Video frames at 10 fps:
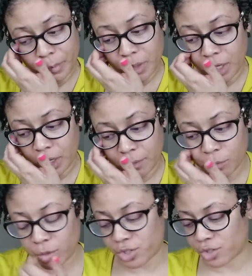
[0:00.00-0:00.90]
yeah,
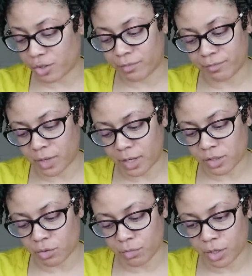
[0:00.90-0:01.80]
moisture, not
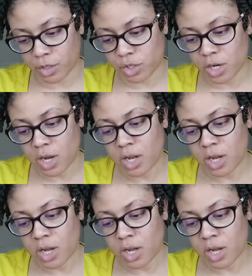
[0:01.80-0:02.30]
so much.